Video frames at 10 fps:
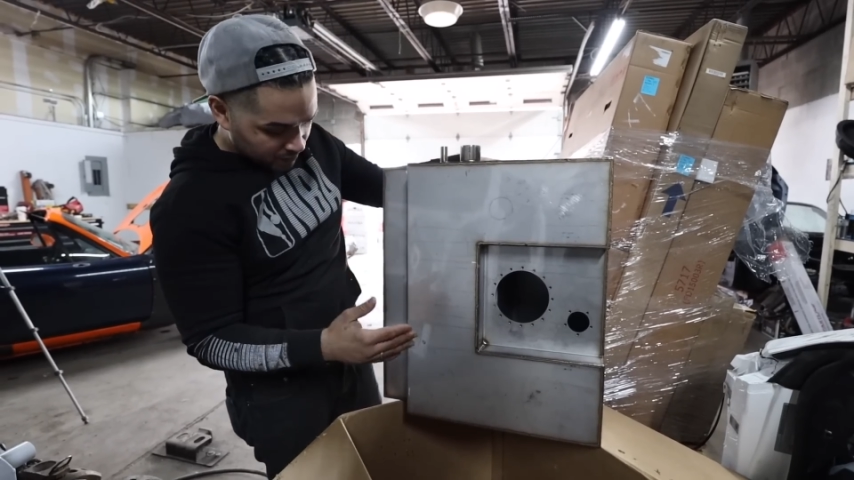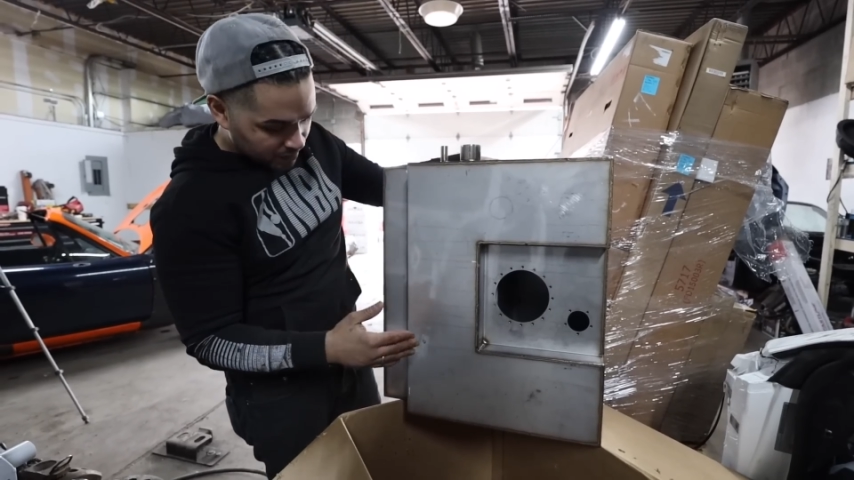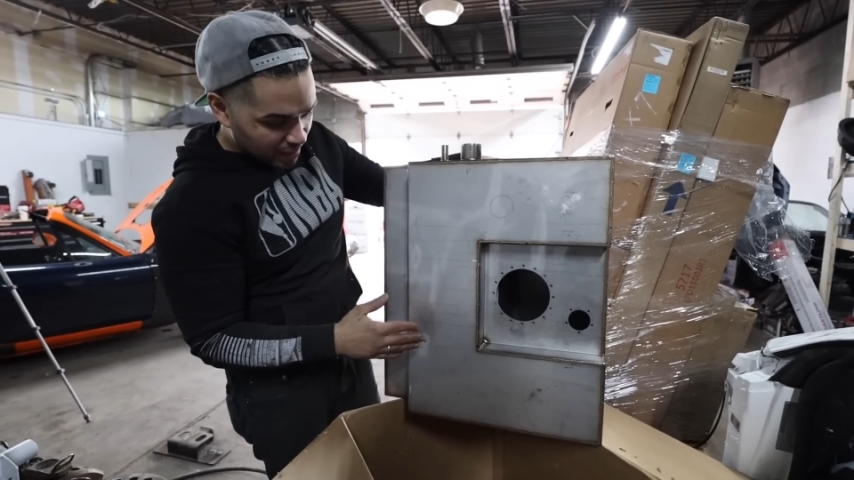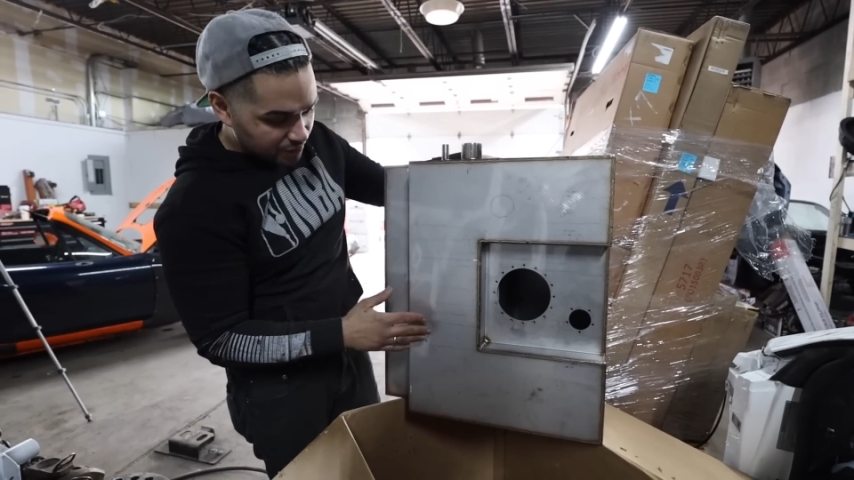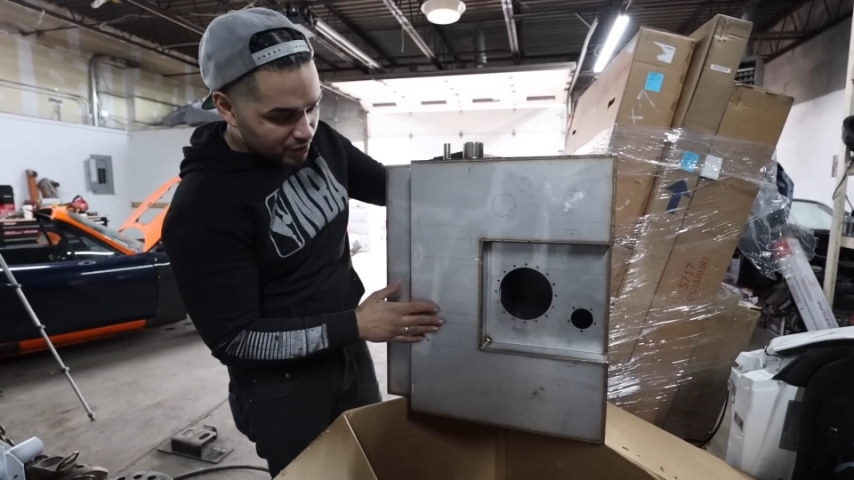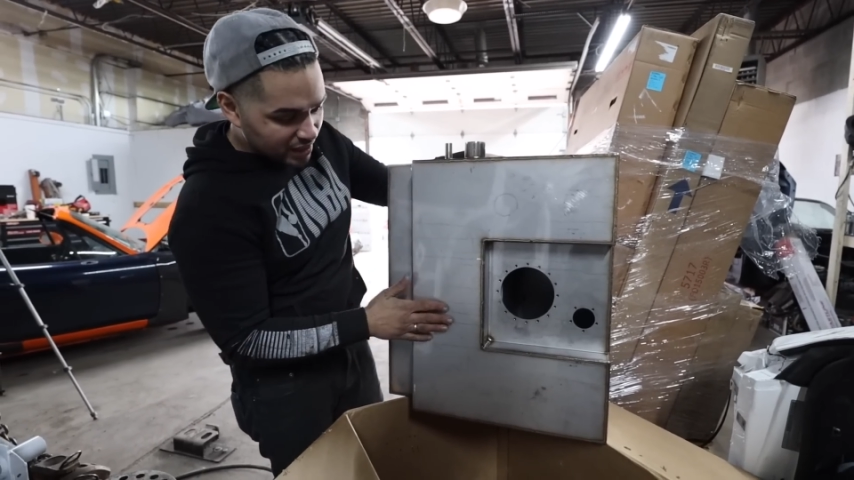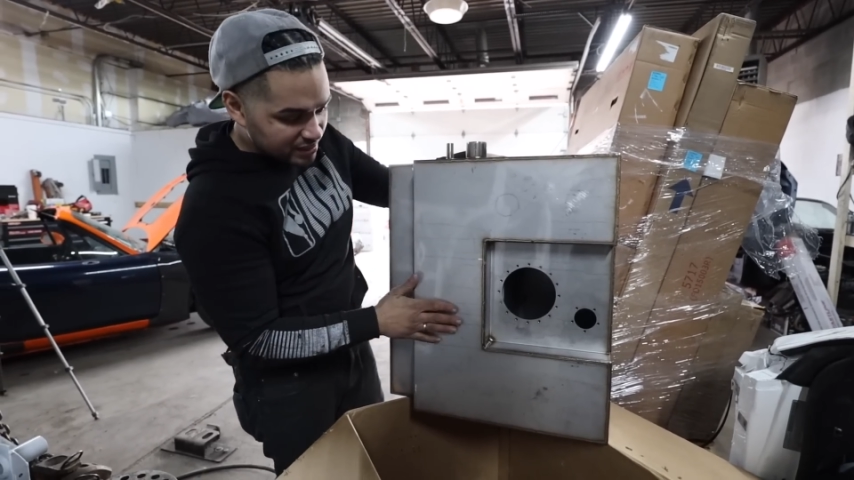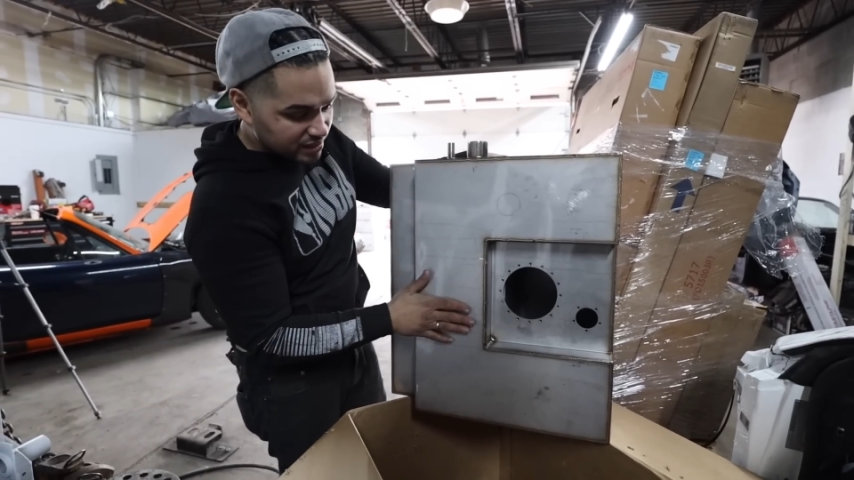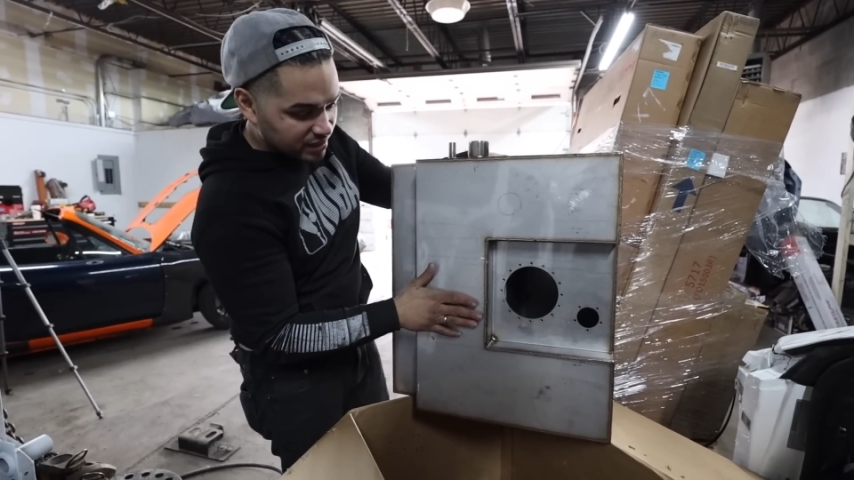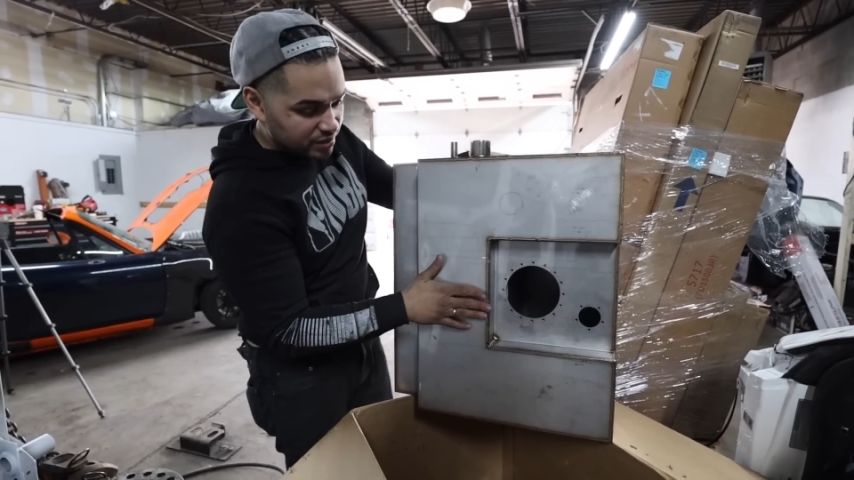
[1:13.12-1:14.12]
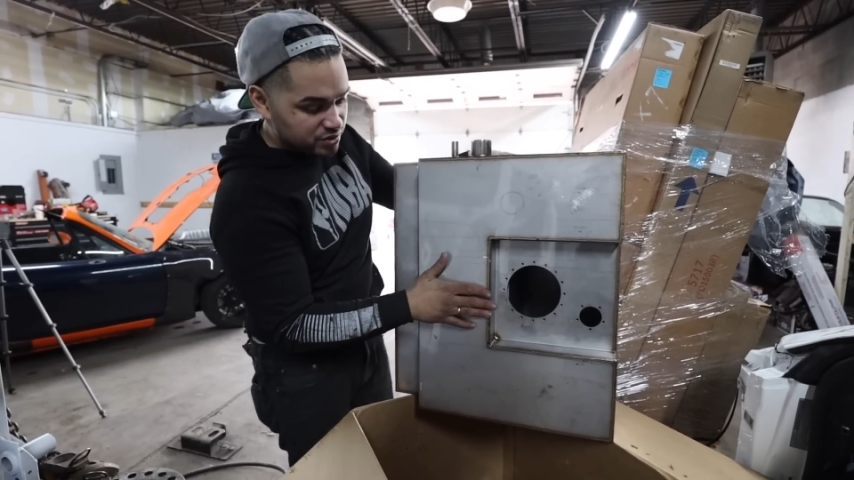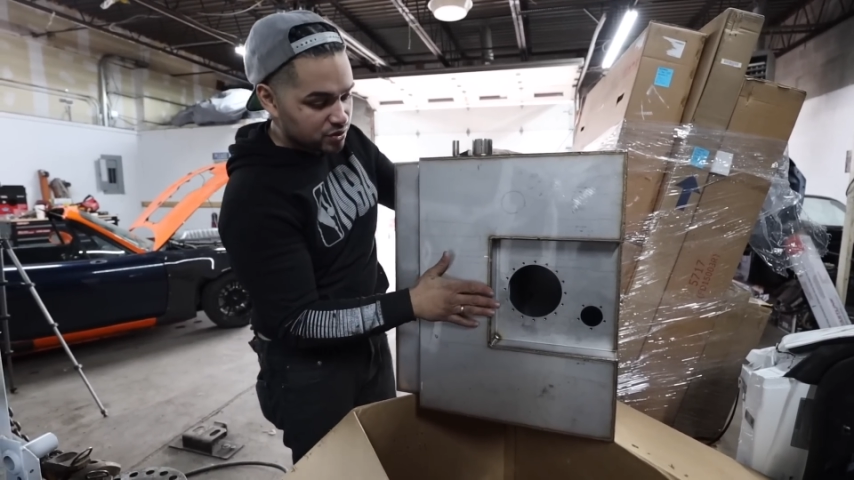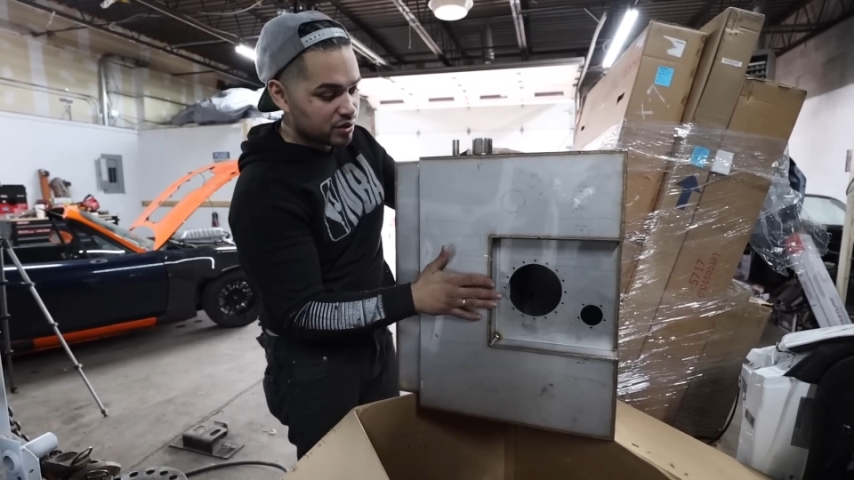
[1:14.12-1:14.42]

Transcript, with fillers: yeah, if you guys can let us know,